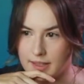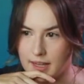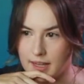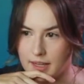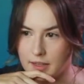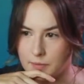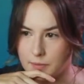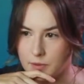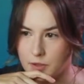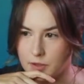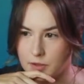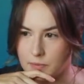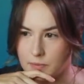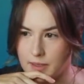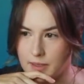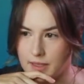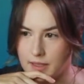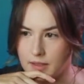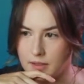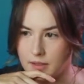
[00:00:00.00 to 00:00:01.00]
It can't just
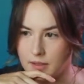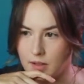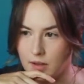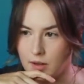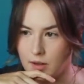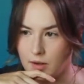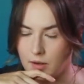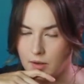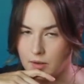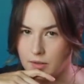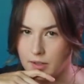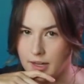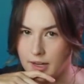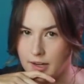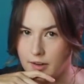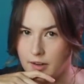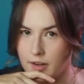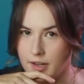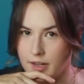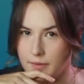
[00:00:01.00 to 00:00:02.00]
be, oh,
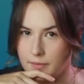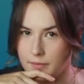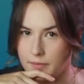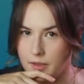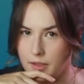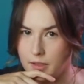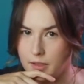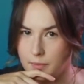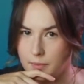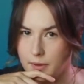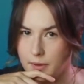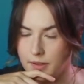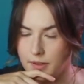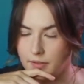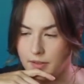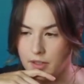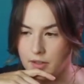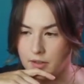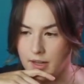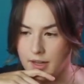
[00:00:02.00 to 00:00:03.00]
now I'm going to play
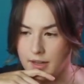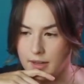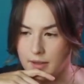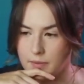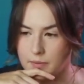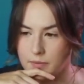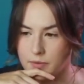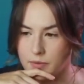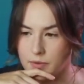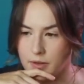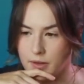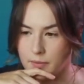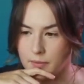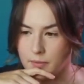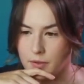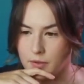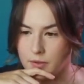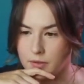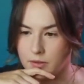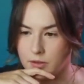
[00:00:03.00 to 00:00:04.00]
video games or I'm
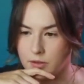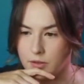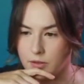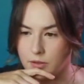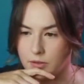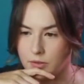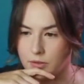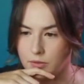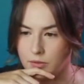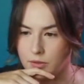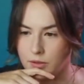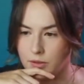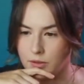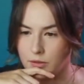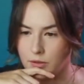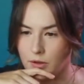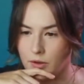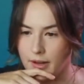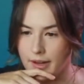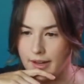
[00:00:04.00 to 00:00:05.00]
going
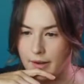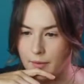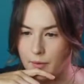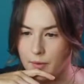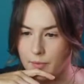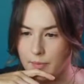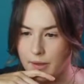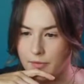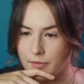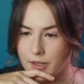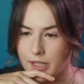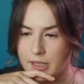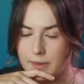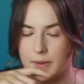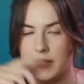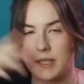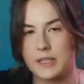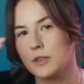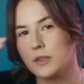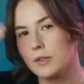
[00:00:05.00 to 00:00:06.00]
to, go hang out with my friends.
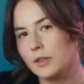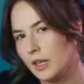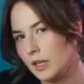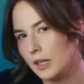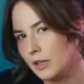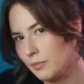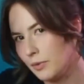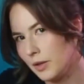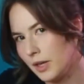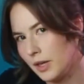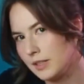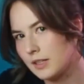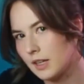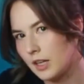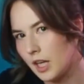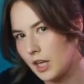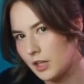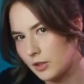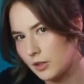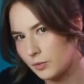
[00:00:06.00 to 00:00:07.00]
Because then your brain's
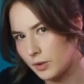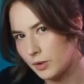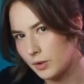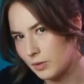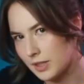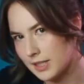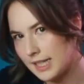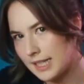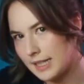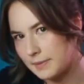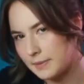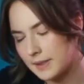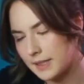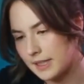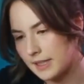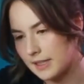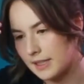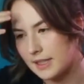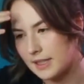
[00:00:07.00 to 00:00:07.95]
cluttered with what's happening.